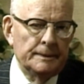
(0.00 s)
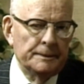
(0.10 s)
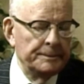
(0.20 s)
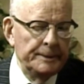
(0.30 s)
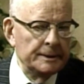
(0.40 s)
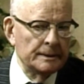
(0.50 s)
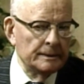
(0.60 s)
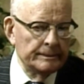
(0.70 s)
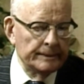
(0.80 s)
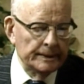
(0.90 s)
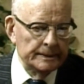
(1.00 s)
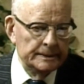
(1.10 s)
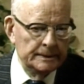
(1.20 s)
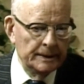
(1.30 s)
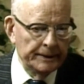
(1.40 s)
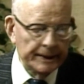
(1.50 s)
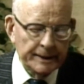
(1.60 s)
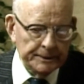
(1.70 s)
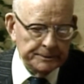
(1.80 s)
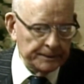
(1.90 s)
If you speak of
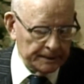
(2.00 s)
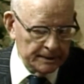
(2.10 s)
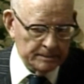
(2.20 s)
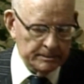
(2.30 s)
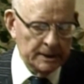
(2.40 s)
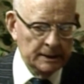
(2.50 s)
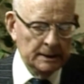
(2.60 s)
decades to come,